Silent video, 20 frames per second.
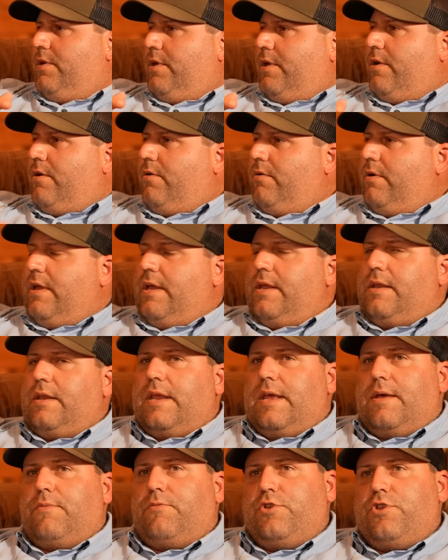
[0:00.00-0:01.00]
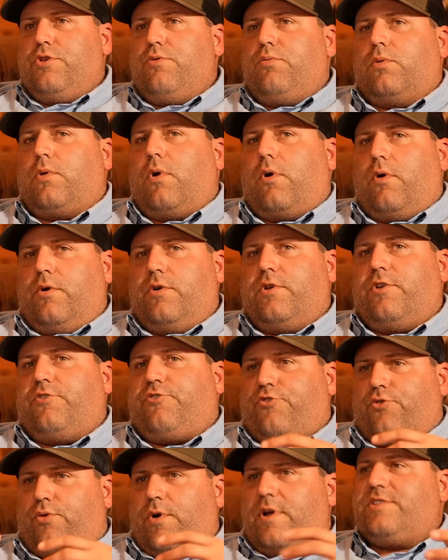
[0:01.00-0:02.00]
You know, and when you learn to
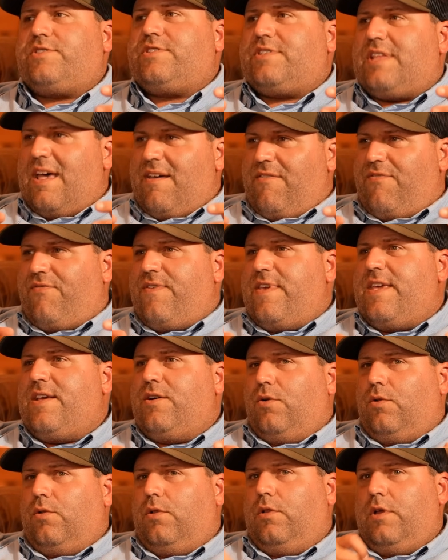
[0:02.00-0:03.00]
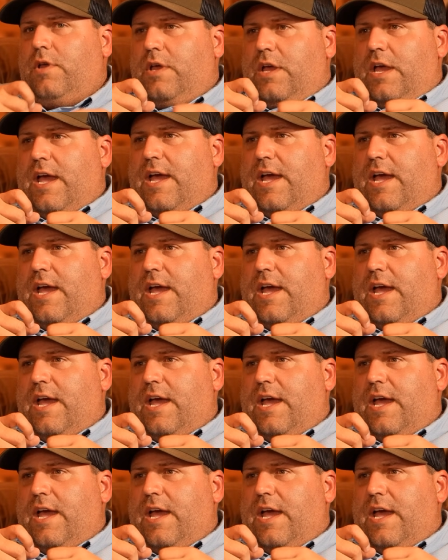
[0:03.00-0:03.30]
trust that feel